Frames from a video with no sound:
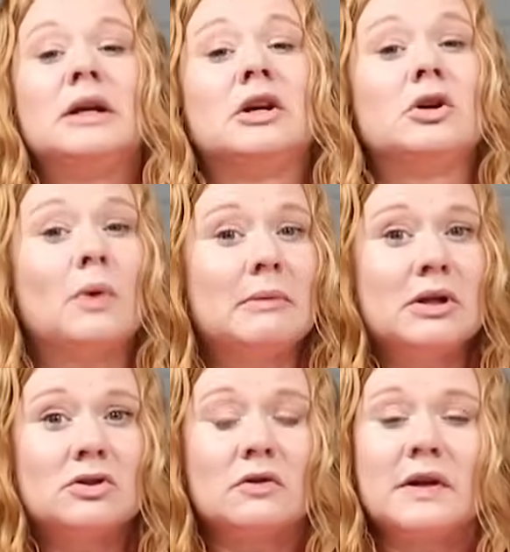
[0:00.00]
Now you want to
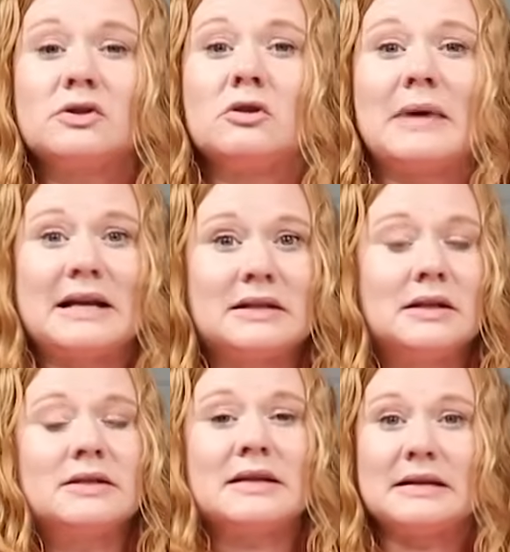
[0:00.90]
make sure that your
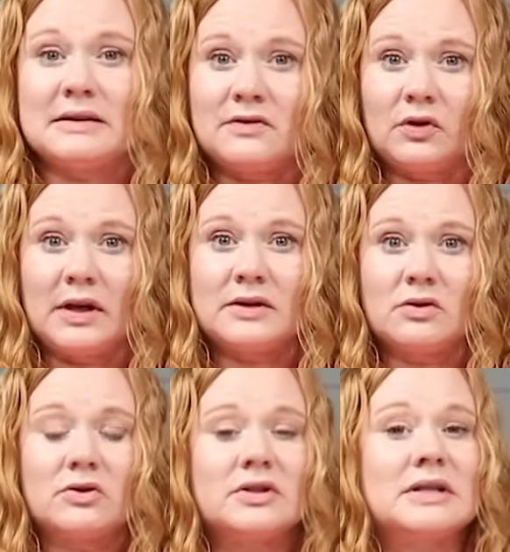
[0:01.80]
masking says it's for
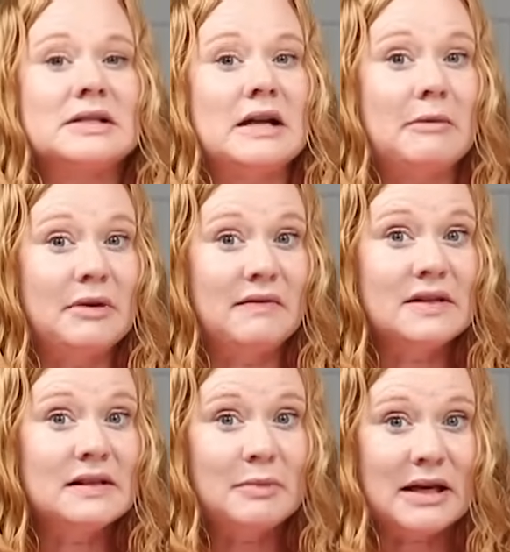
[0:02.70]
lasers, that it's not P
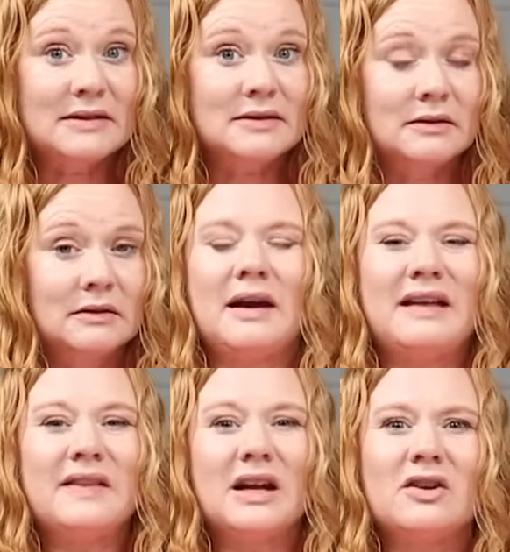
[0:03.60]
V C based.
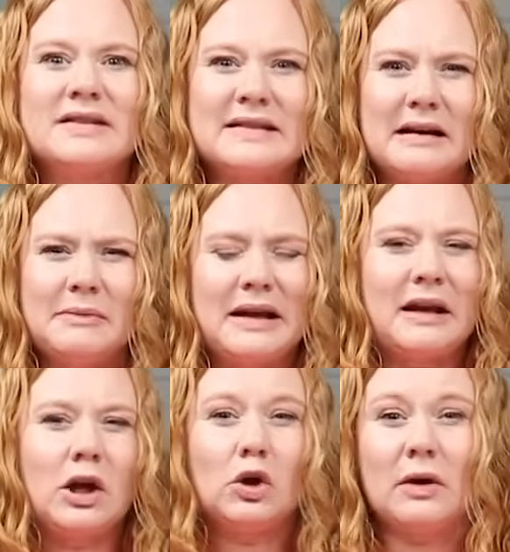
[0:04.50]
And then on some
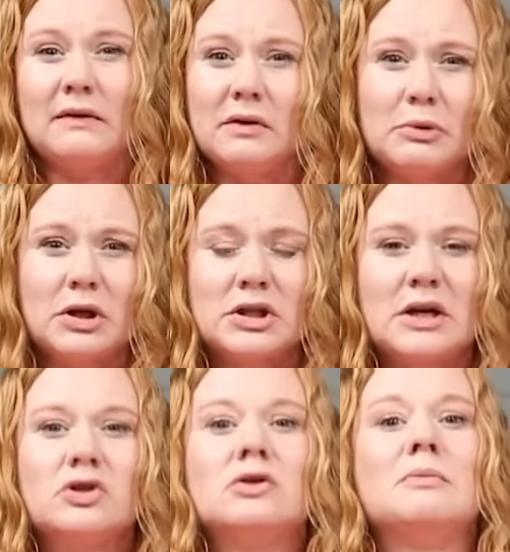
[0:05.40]
like engraving
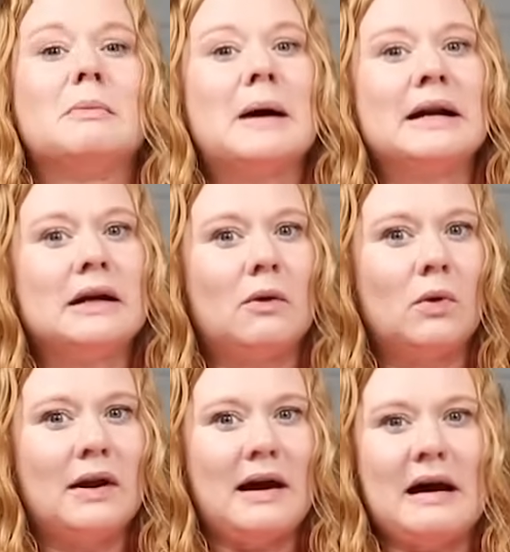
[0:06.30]
projects, you might not
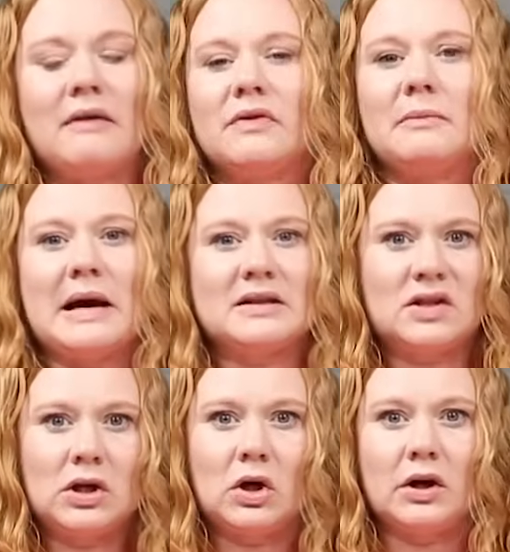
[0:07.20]
want to have the
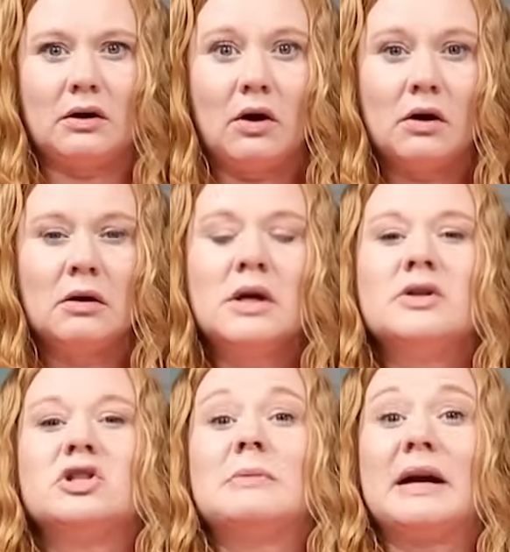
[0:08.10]
masking on at all,
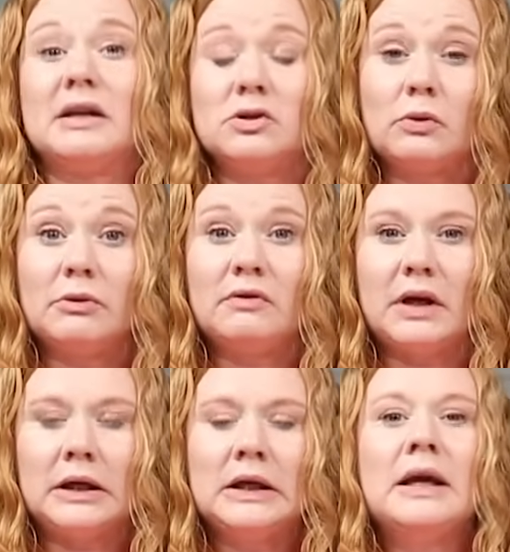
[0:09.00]
so you might need to remove
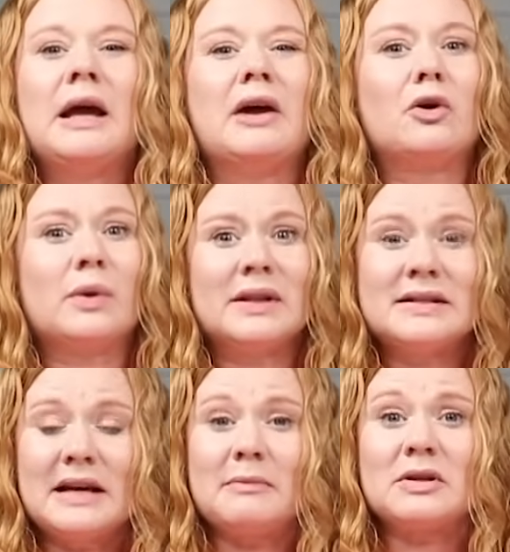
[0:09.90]
it. And
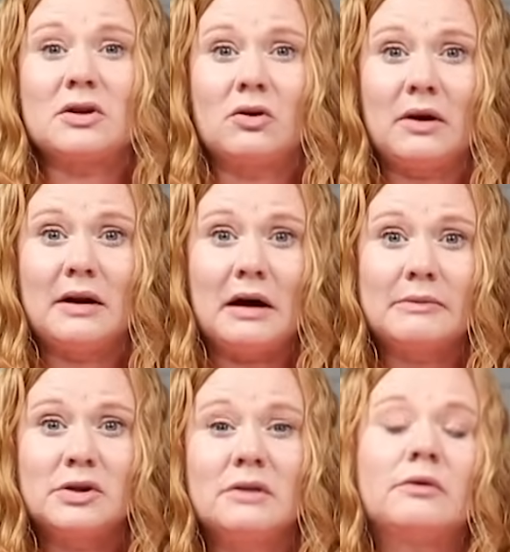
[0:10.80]
Gorilla Tape is a great
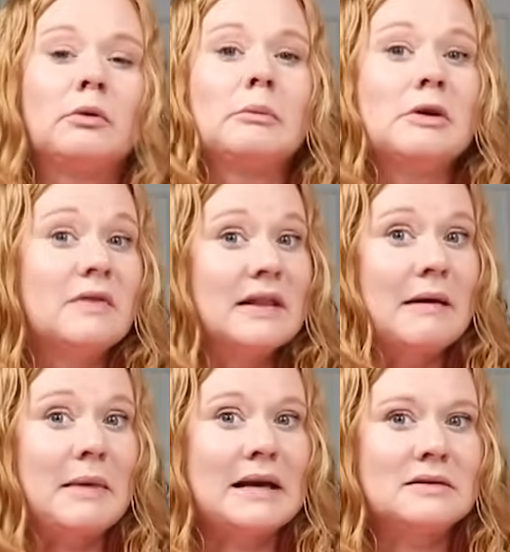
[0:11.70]
option for removing
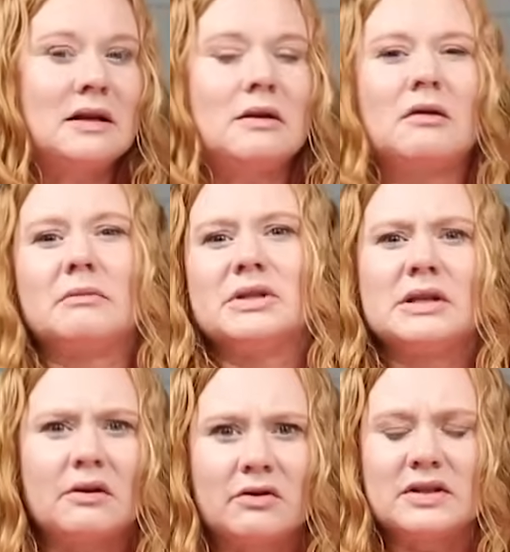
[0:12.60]
that masking on
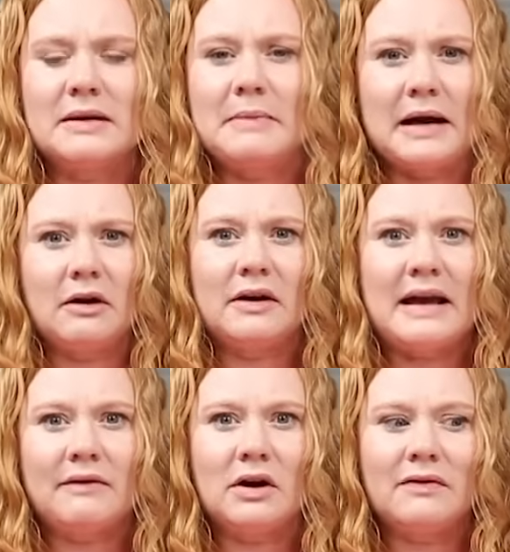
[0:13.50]
materials that might already
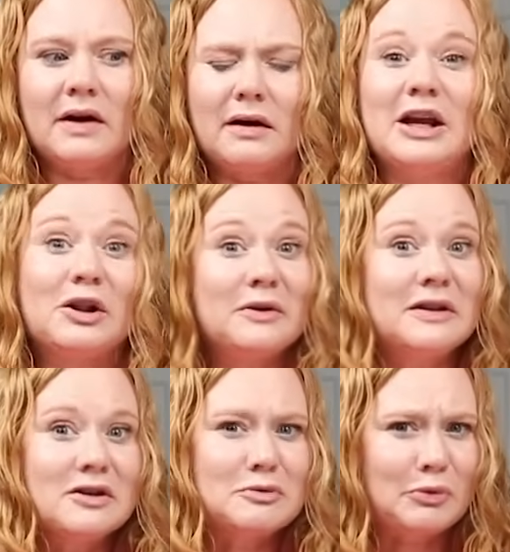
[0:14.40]
have it on there,
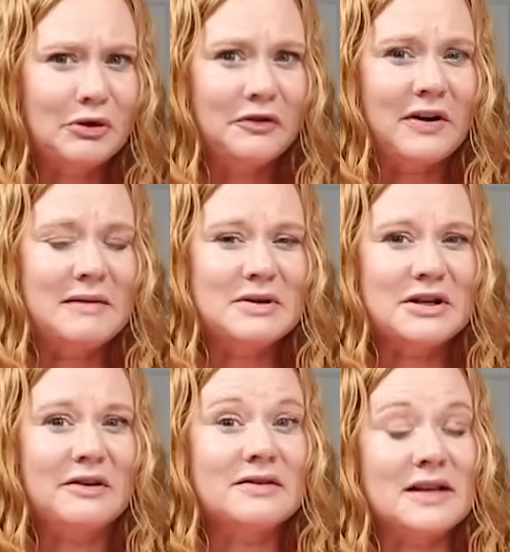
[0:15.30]
including those Proofgrade
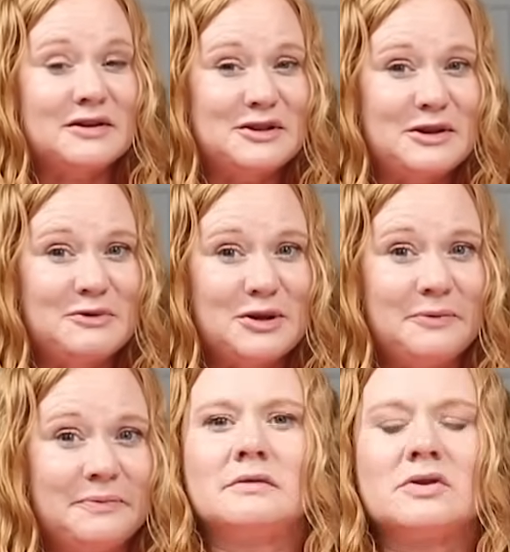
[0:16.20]
materials I just showed
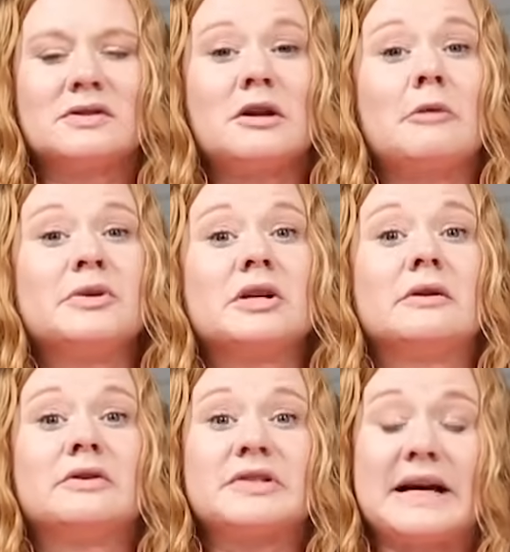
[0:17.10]
you. So let's talk
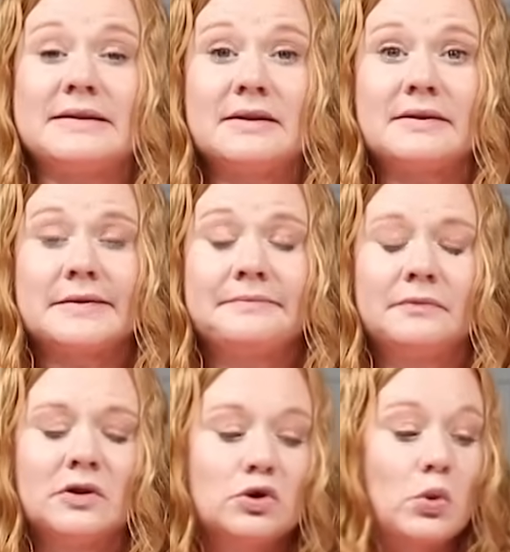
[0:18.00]
material sizes.
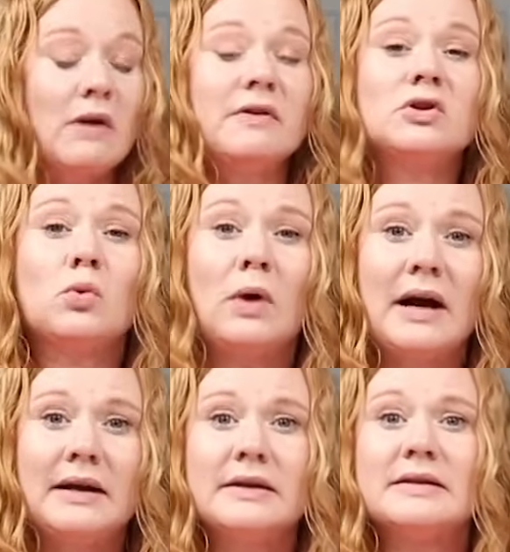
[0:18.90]
twelve inch
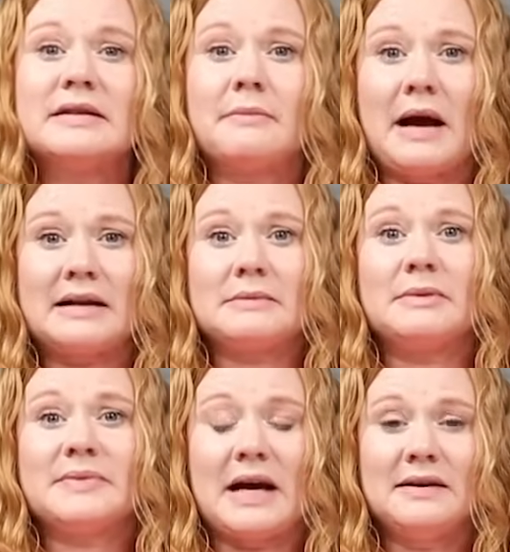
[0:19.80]
wide is the
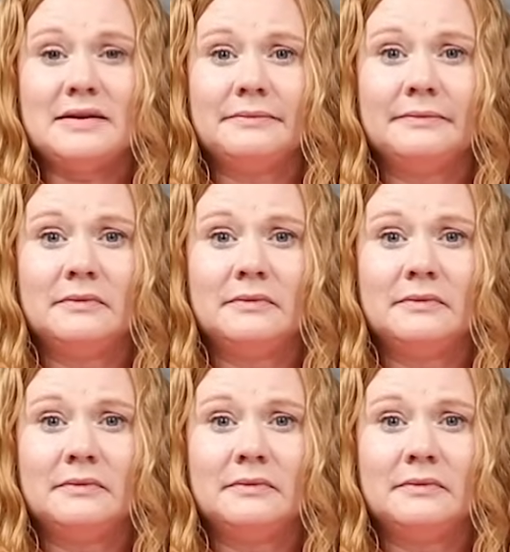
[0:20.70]
maximum size.